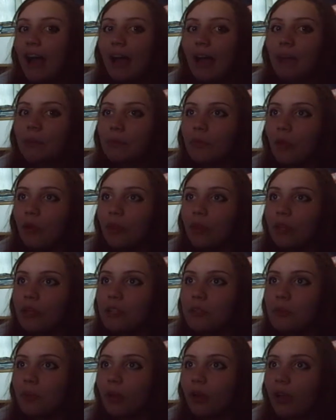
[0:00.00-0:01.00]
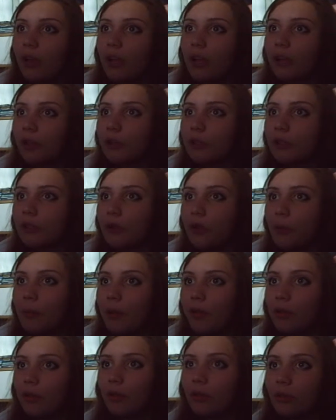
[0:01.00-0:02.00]
I'm not that smart. I only know
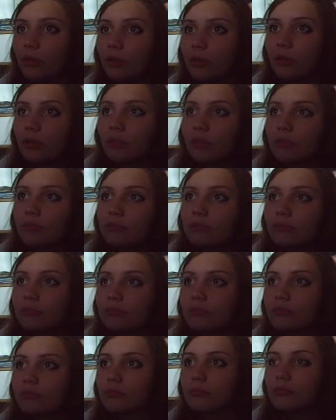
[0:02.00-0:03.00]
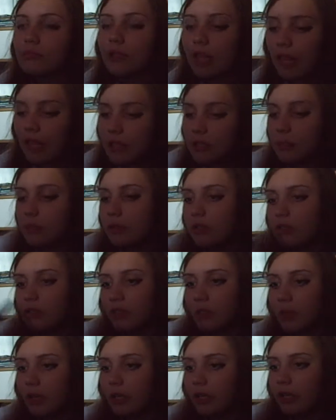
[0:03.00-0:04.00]
about the whole Gatsby
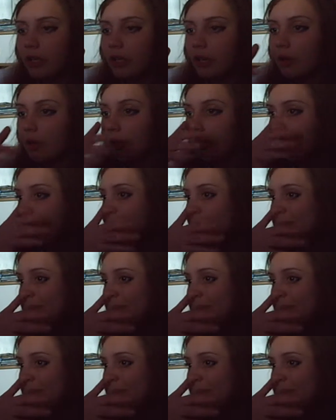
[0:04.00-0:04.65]
Trimalchio